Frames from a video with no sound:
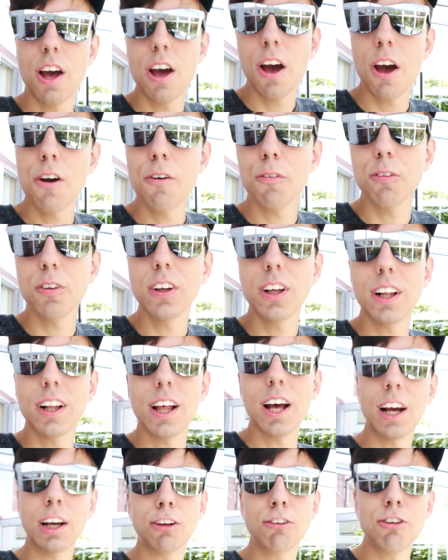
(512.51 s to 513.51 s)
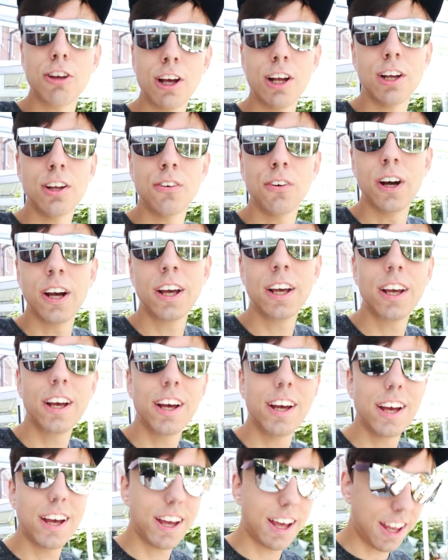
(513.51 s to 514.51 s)
Hopefully you liked it anyway,
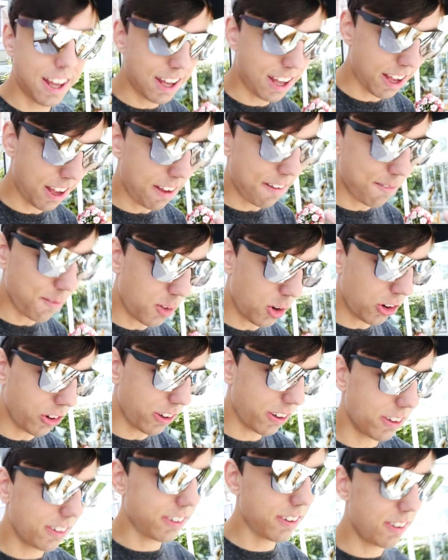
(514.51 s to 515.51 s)
uh, but